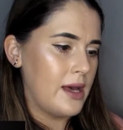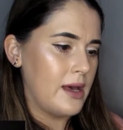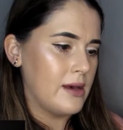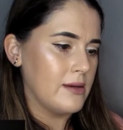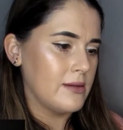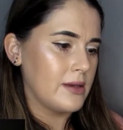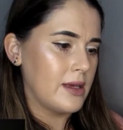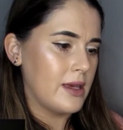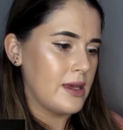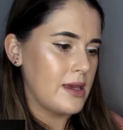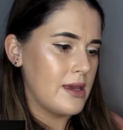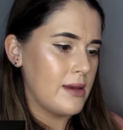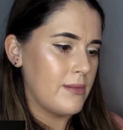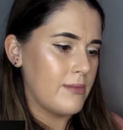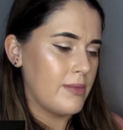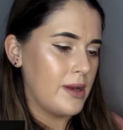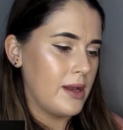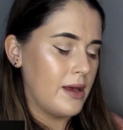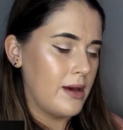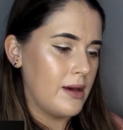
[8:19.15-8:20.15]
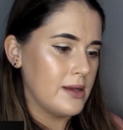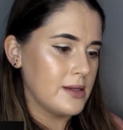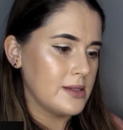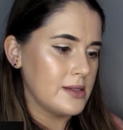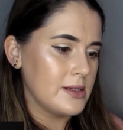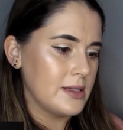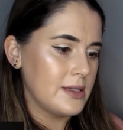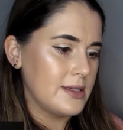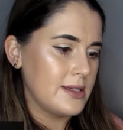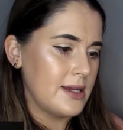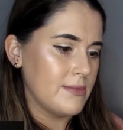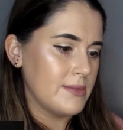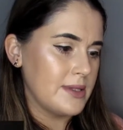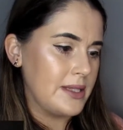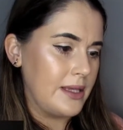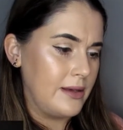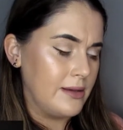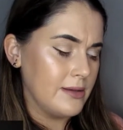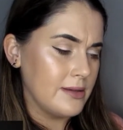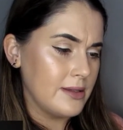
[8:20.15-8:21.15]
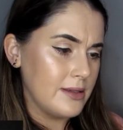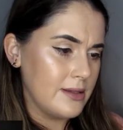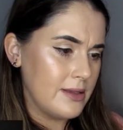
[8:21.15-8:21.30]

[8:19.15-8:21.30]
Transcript: algae and plant stem cells.